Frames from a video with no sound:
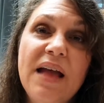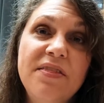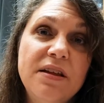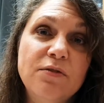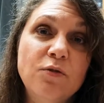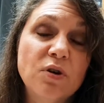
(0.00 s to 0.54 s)

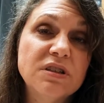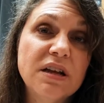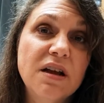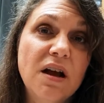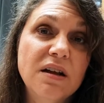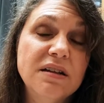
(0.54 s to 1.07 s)
and then of course
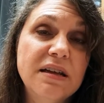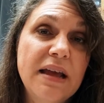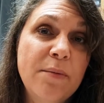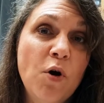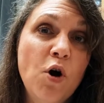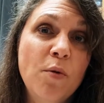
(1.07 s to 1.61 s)
I got
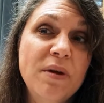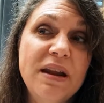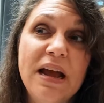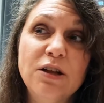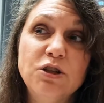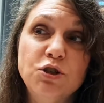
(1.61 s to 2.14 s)
came home and
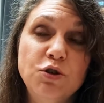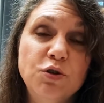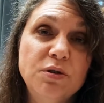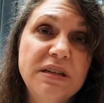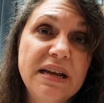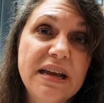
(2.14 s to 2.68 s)
had
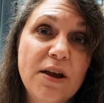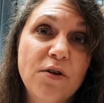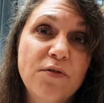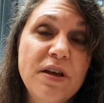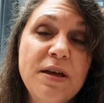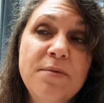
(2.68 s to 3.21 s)
to take care
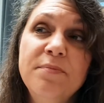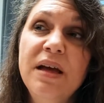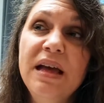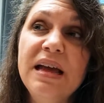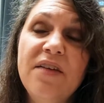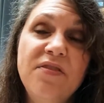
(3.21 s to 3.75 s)
of him
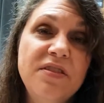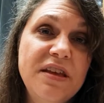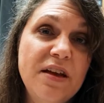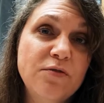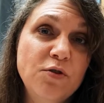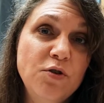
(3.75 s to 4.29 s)
and then
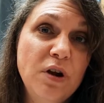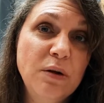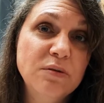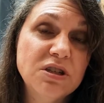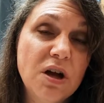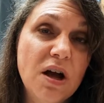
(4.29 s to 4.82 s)
the afternoon I
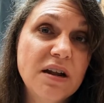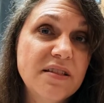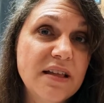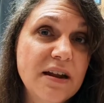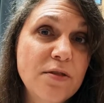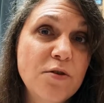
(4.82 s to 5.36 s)
was gone at
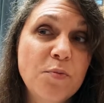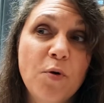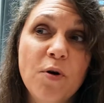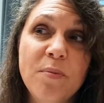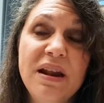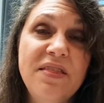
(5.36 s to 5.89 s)
that other
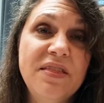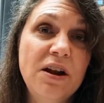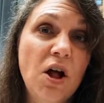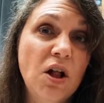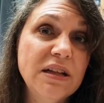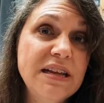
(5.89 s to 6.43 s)
appointment and then
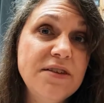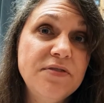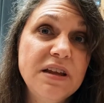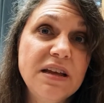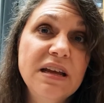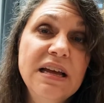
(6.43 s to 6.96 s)
all
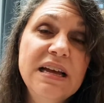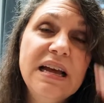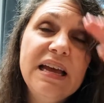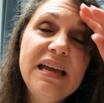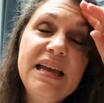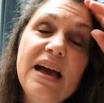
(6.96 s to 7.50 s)
evening
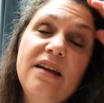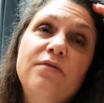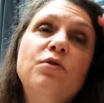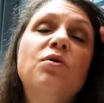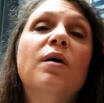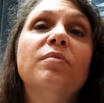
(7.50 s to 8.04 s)
he had a
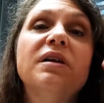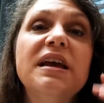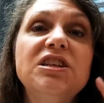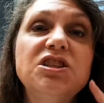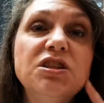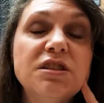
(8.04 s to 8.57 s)
few
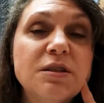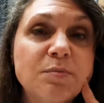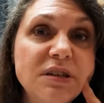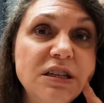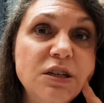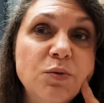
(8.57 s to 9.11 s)
complications the
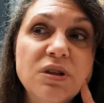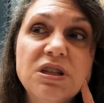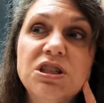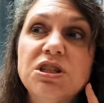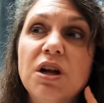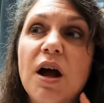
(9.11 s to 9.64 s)
bleeding
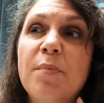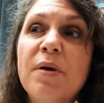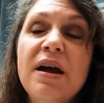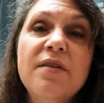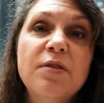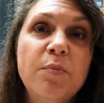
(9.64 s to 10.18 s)
wouldn't stop
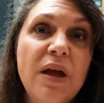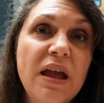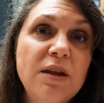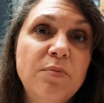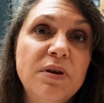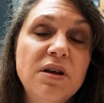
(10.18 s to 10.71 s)
the
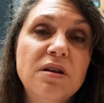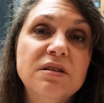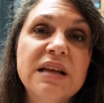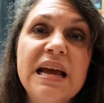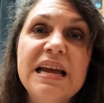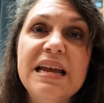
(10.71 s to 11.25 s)
pain
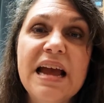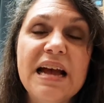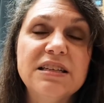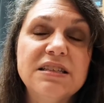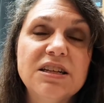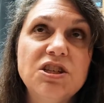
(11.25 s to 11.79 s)
pills he
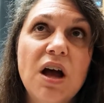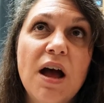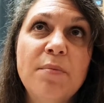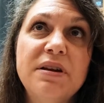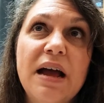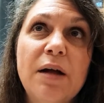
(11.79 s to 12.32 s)
has such a
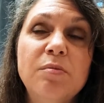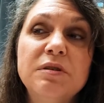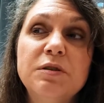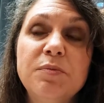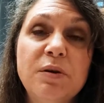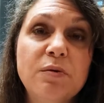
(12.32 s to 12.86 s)
high
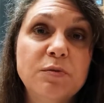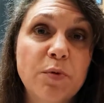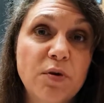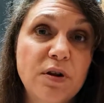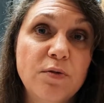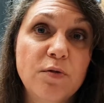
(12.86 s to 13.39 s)
metabolism he was
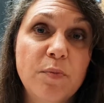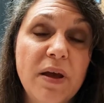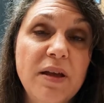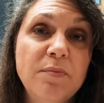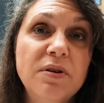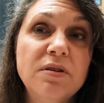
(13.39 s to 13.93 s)
burning through the
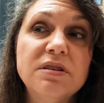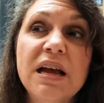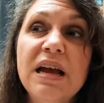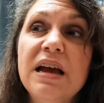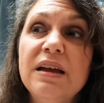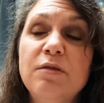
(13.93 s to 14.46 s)
pain pills
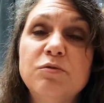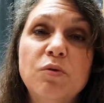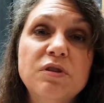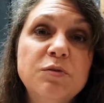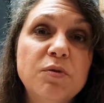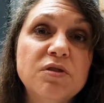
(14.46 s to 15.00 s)
he was
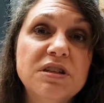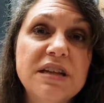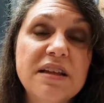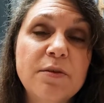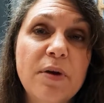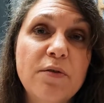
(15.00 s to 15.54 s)
only supposed to
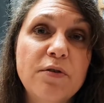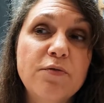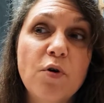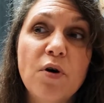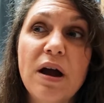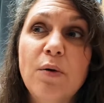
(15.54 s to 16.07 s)
take them every
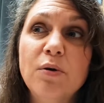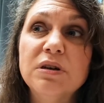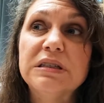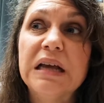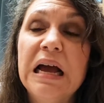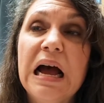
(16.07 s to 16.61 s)
4
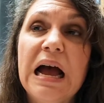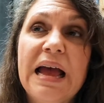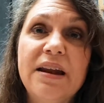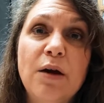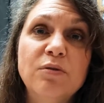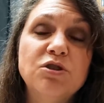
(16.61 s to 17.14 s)
hours
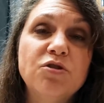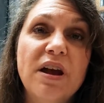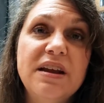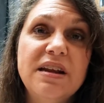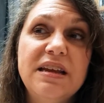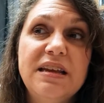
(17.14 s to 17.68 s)
and I was
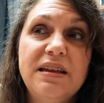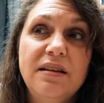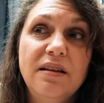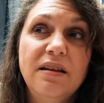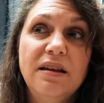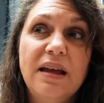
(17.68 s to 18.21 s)
trying to
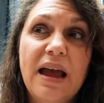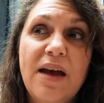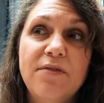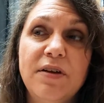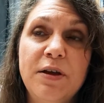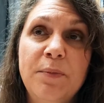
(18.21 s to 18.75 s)

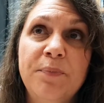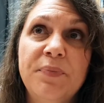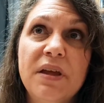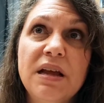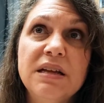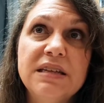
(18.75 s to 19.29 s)
have him
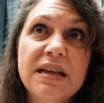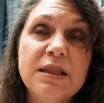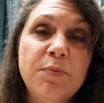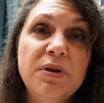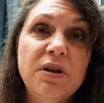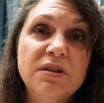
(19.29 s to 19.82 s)
take the
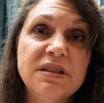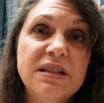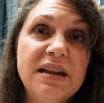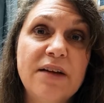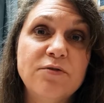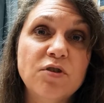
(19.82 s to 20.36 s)
pills and
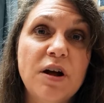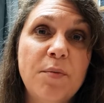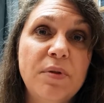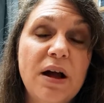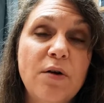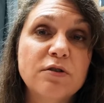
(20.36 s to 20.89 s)
then after a
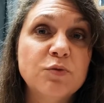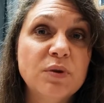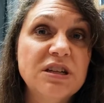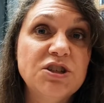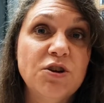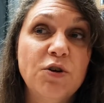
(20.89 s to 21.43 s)
couple hours when
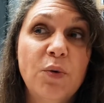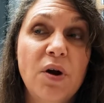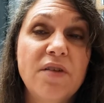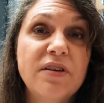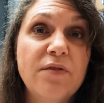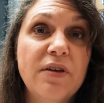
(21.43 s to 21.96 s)
it started to wear
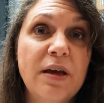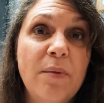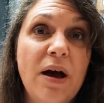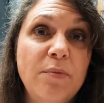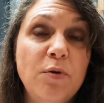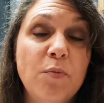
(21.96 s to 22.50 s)
off giving him
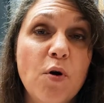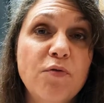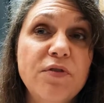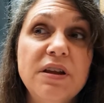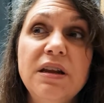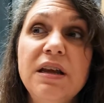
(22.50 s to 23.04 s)

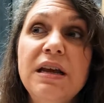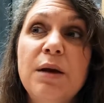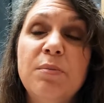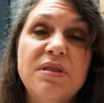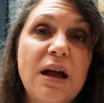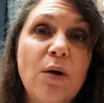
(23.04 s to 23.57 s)
ibuprofen
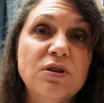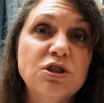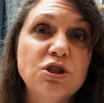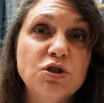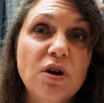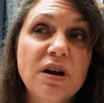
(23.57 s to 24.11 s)
but that
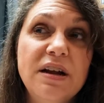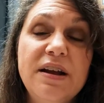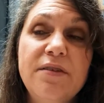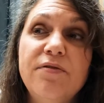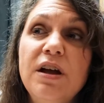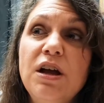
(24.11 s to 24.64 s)
wasn't strong
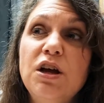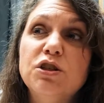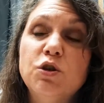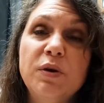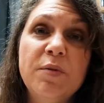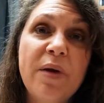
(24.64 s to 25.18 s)
enough
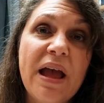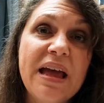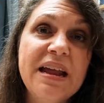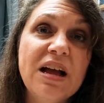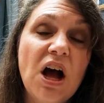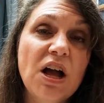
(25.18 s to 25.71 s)
so in a
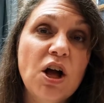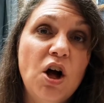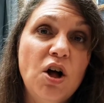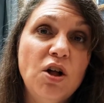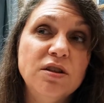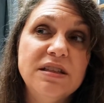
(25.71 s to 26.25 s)
panic I
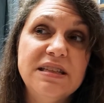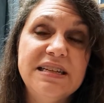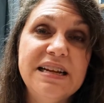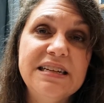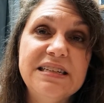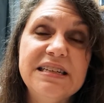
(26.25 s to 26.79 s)
called the
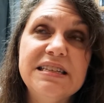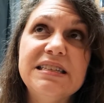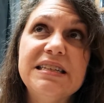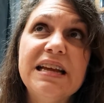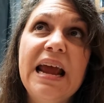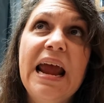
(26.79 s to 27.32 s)

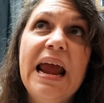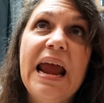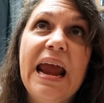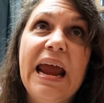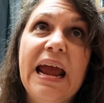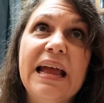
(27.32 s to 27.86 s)
dentist
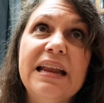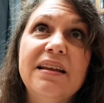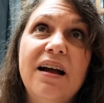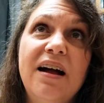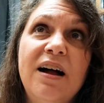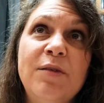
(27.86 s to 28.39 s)
and
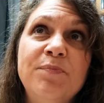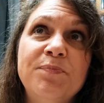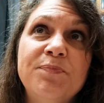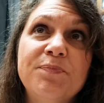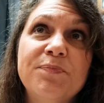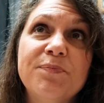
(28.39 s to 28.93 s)
um